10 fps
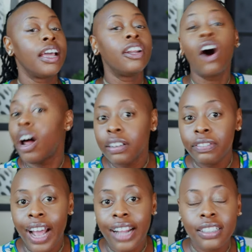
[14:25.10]
and all
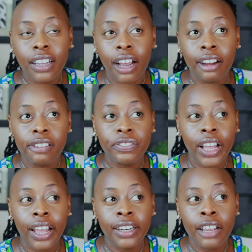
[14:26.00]
of that stuff,
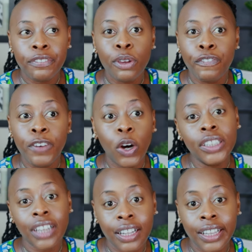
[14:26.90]
then if you
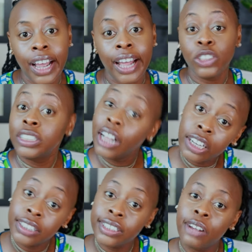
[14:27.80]
focus on that and you tell
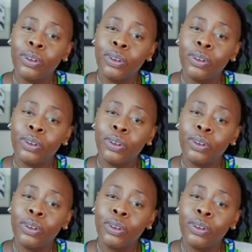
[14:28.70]
yourself,